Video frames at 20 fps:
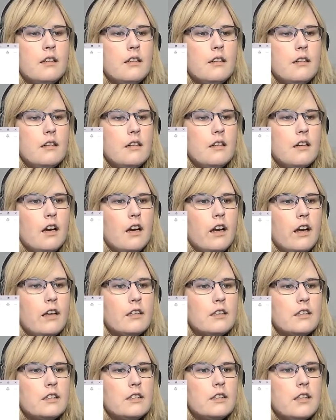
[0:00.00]
Alright,
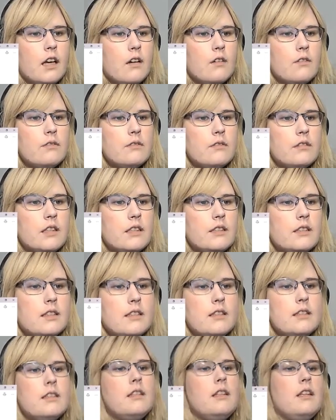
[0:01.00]
so this
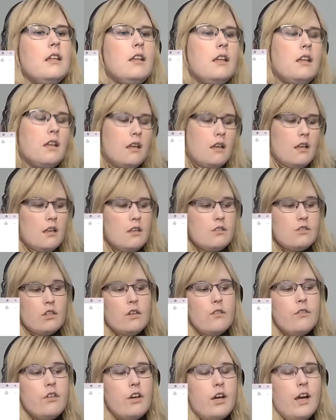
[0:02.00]
is the
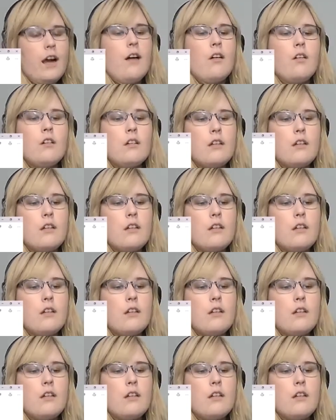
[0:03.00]
Jennifer Howell.